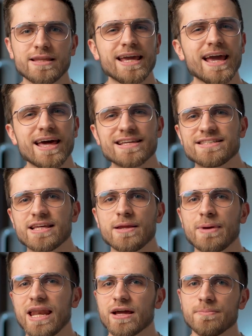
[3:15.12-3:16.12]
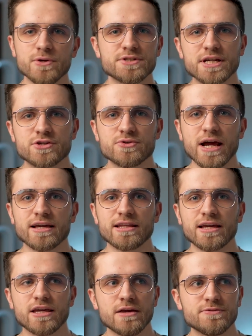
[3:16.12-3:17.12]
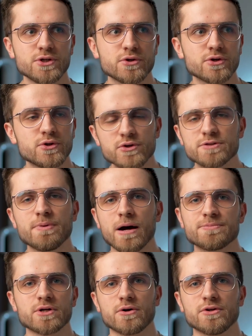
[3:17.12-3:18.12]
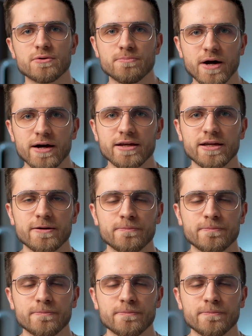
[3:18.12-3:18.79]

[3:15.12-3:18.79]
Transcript: They add a cinematic music track that gives you goosebumps on your body.